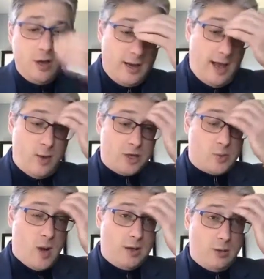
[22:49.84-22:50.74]
Now,
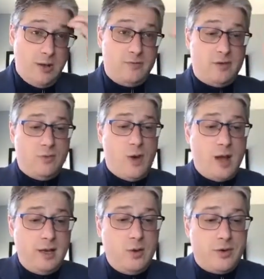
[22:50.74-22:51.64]
Oswaldo lives in
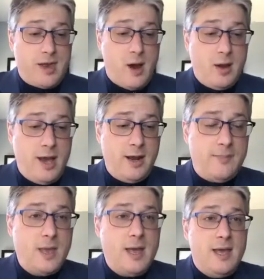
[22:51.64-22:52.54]
Raleigh, North Carolina.